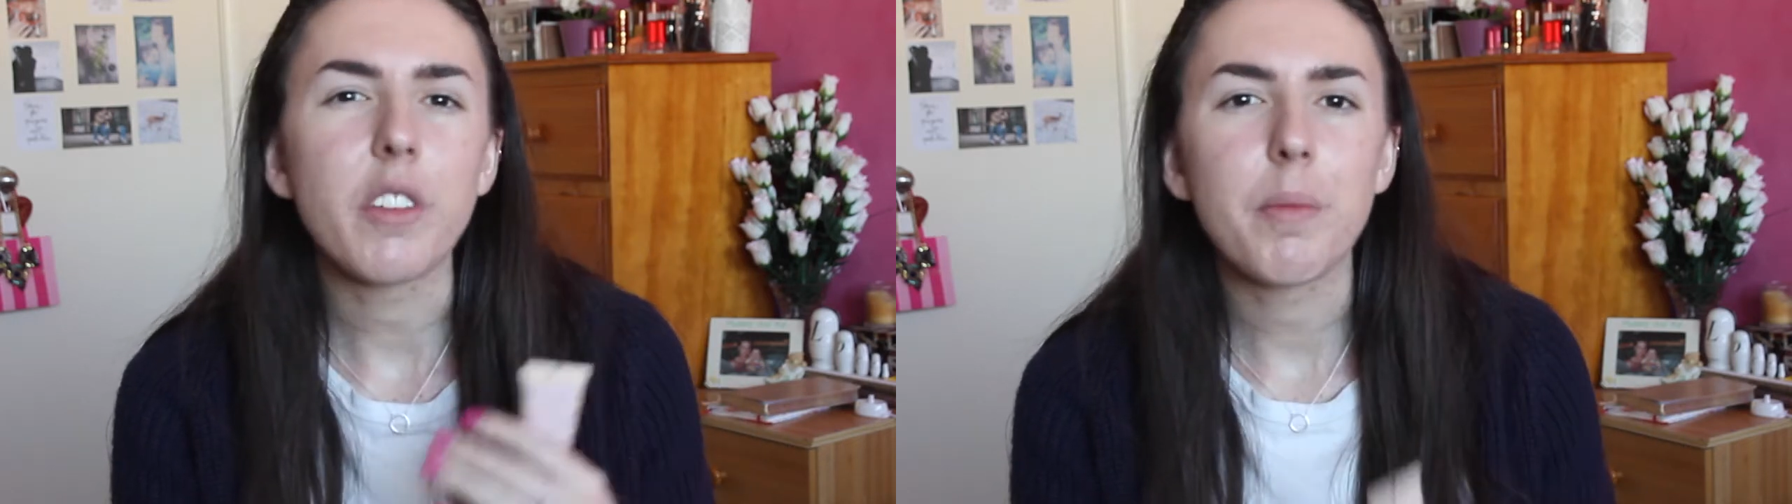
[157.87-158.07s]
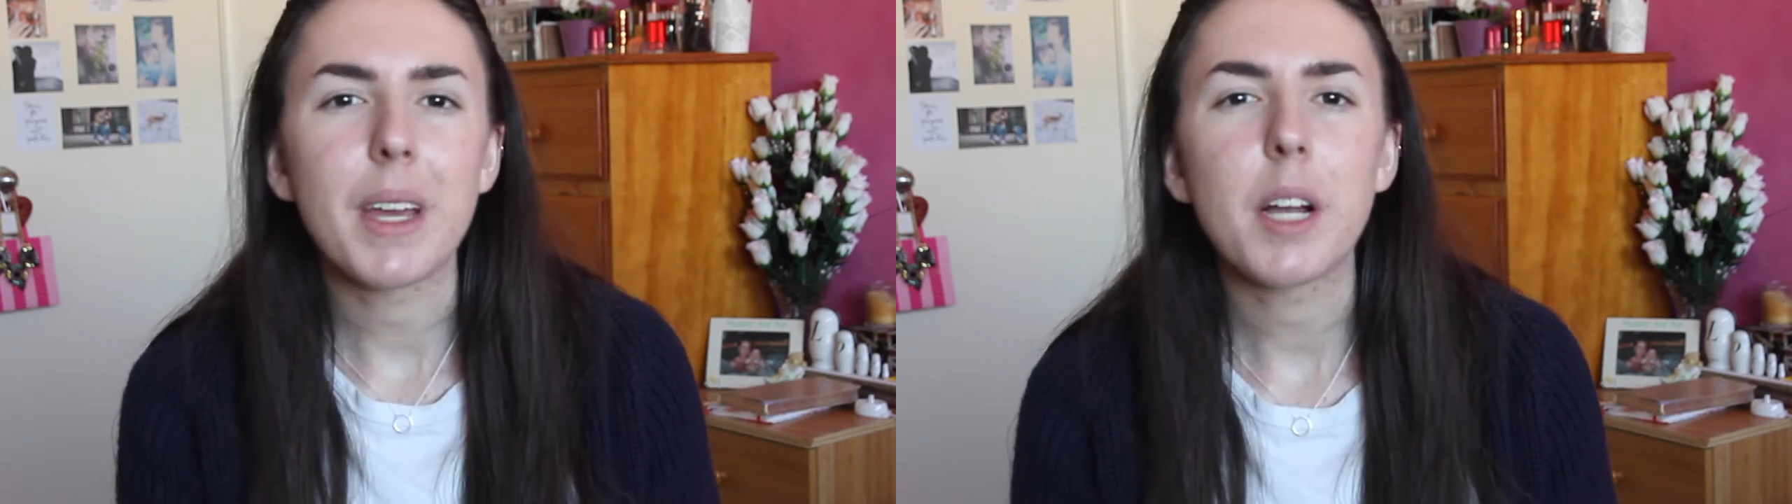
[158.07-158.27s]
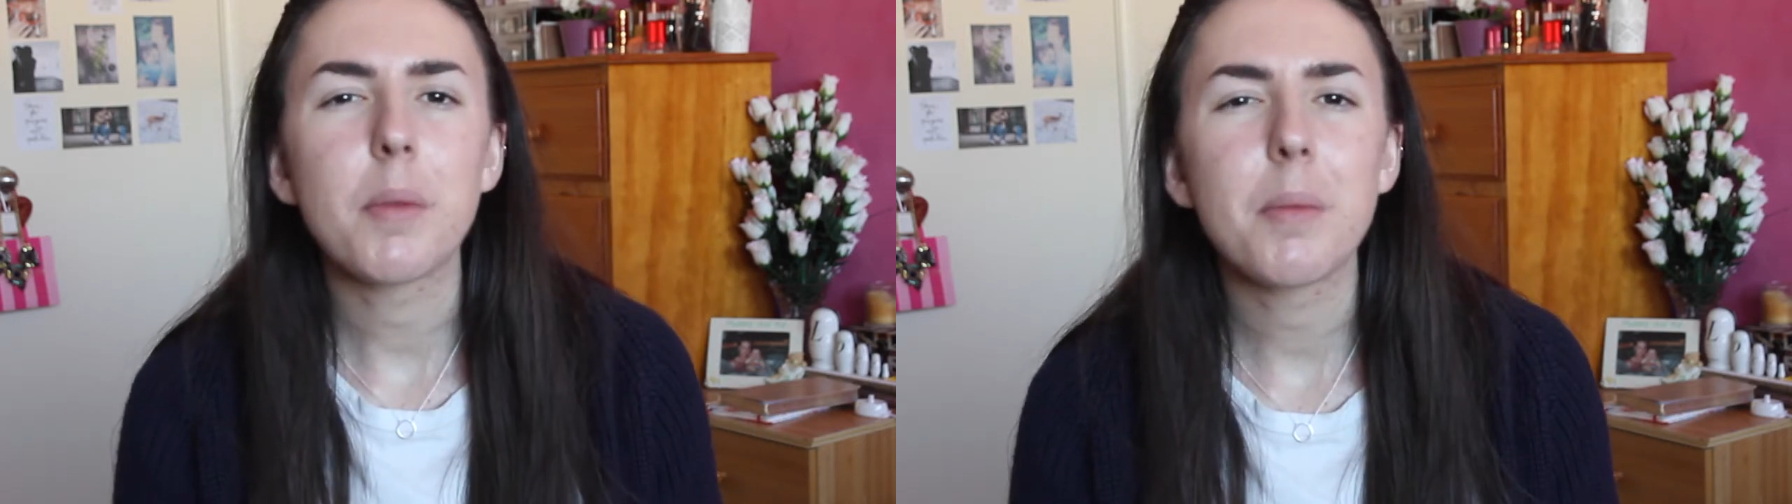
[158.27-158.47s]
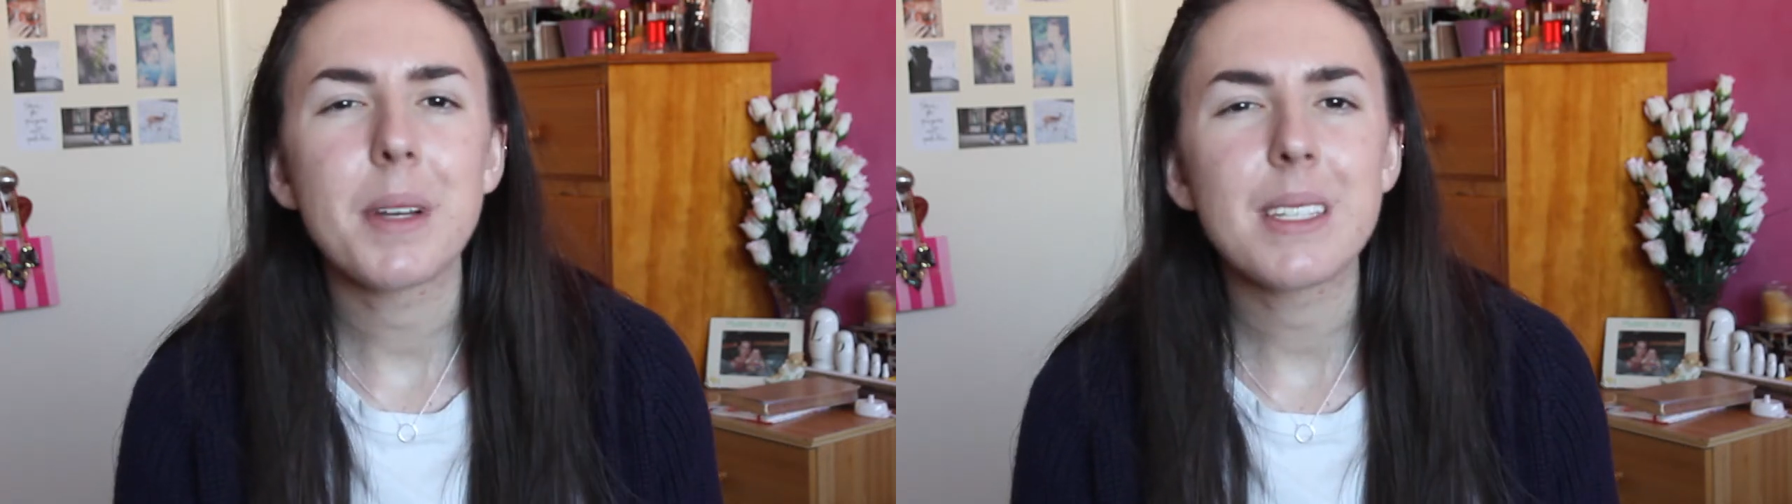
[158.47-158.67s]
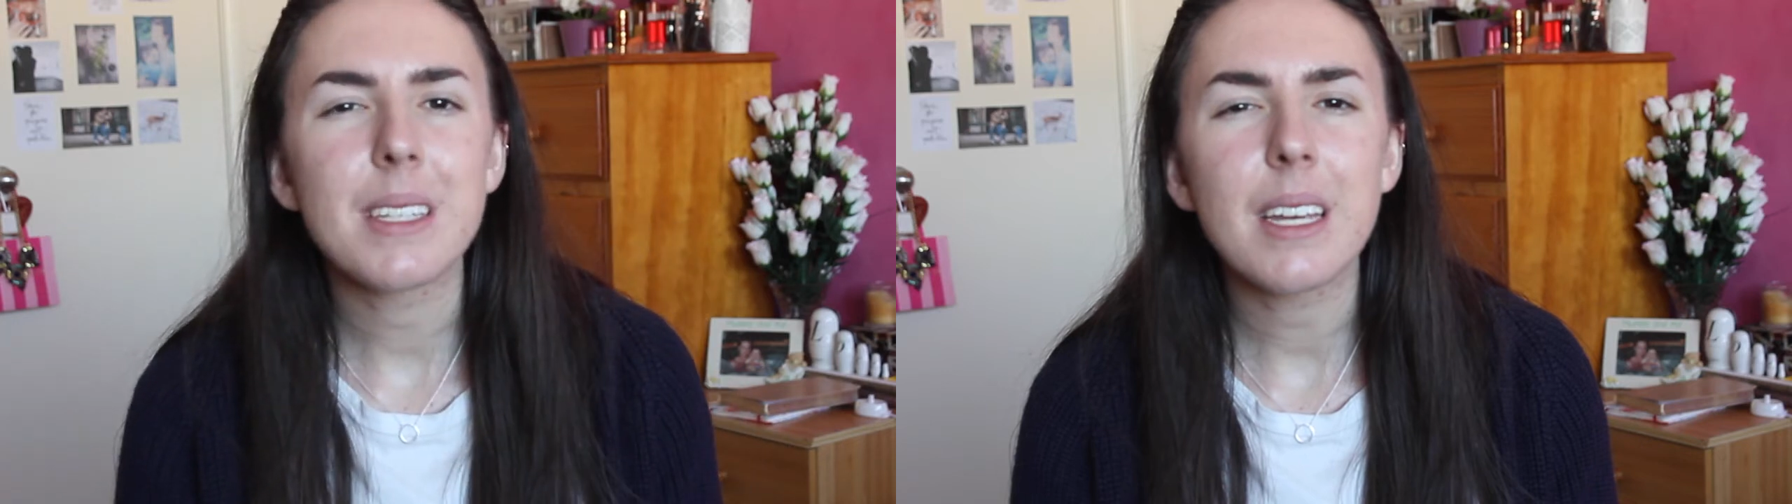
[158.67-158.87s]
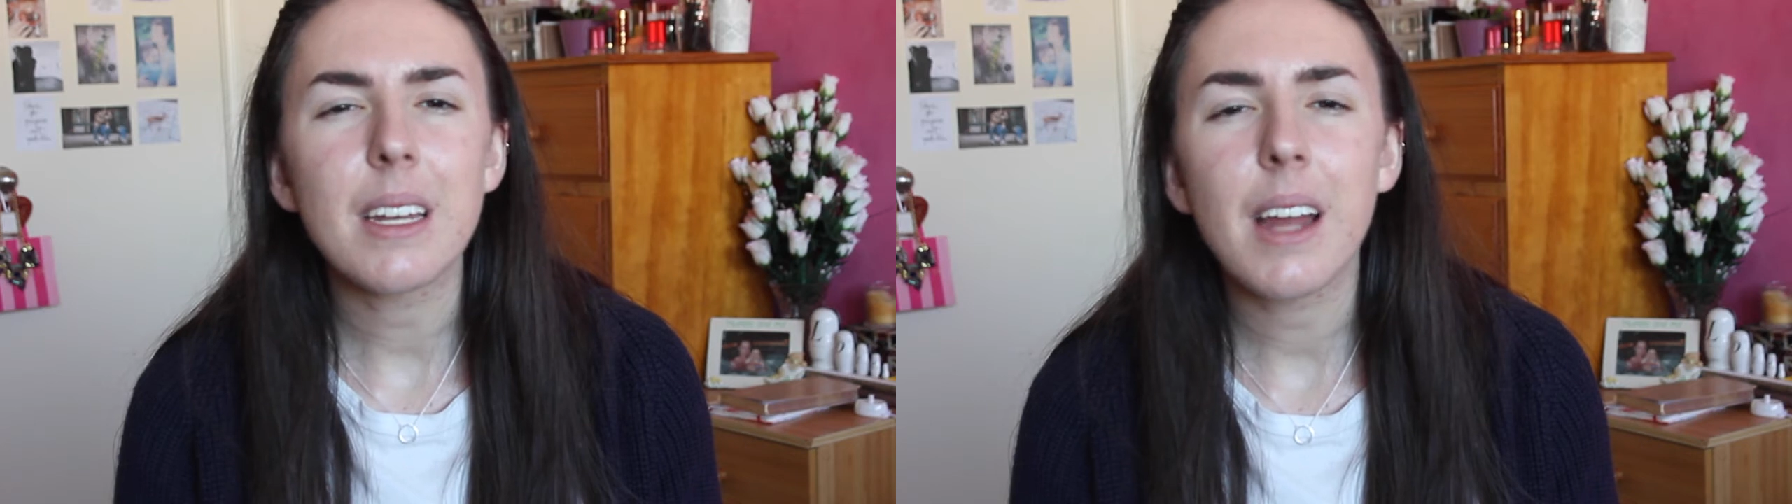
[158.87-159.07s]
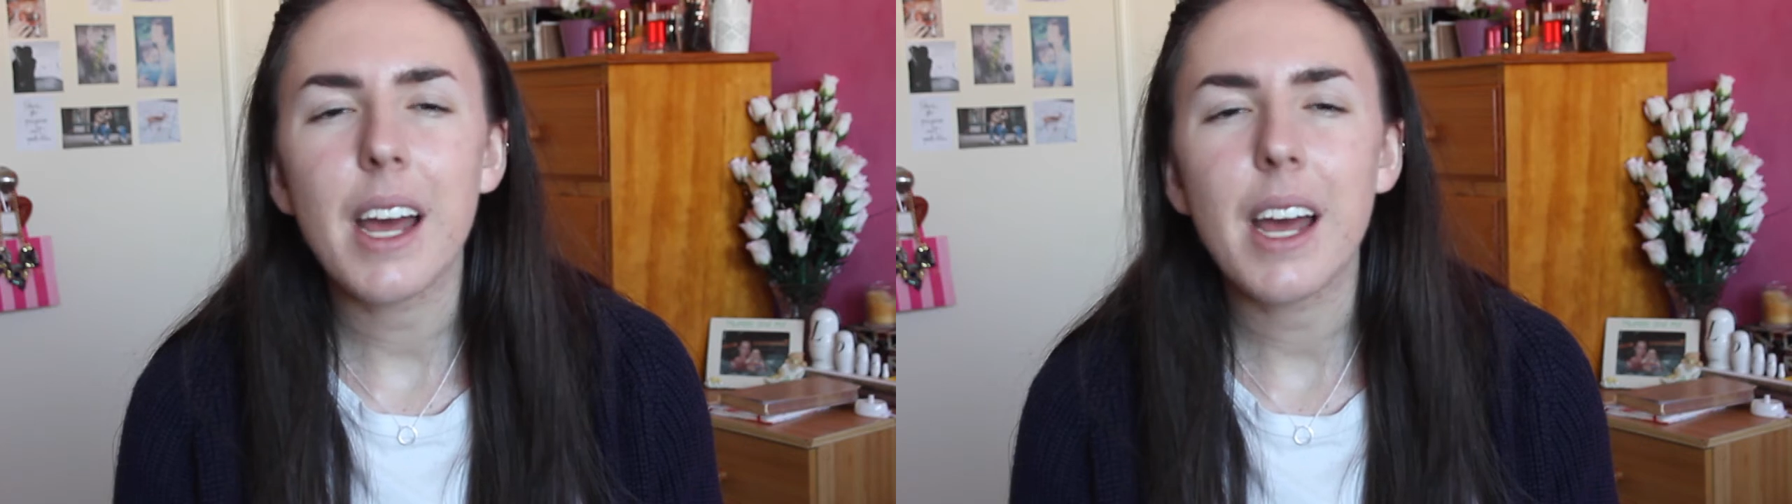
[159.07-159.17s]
of makeup on my skin.